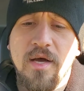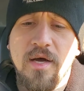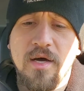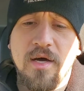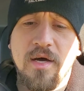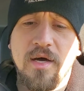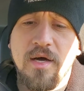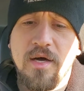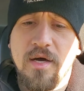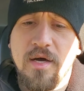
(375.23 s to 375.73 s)

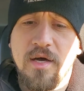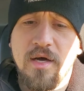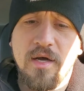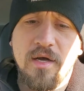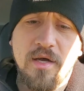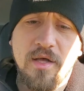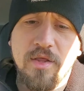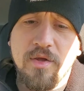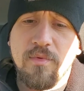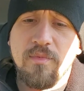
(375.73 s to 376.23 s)

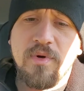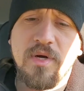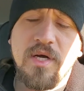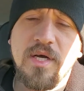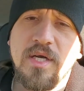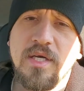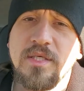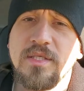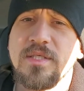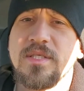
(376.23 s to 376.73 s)

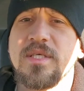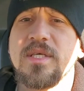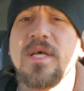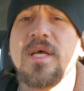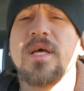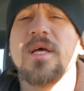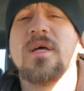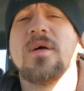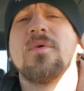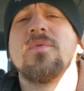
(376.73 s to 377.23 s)
Otherwise,
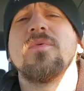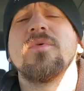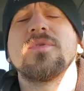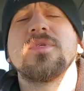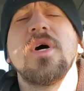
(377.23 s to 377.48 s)
we'll